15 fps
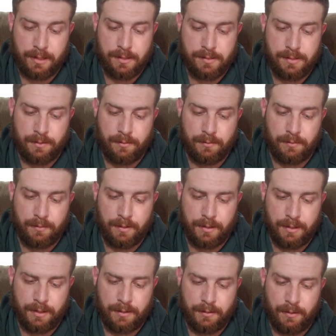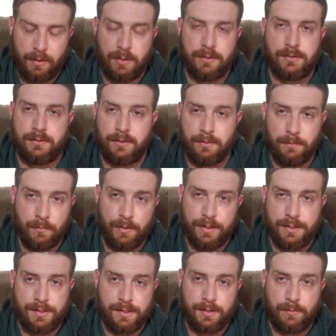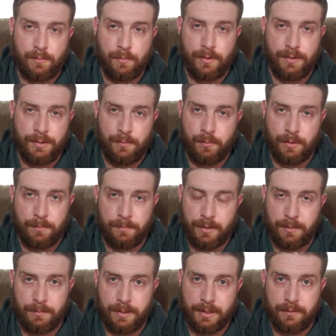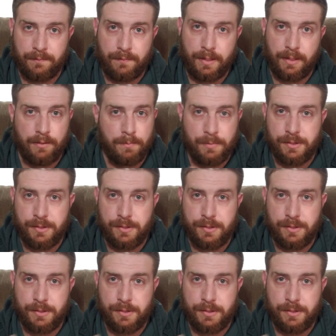considered a long-term risk where you wouldn't be able to get the firearm,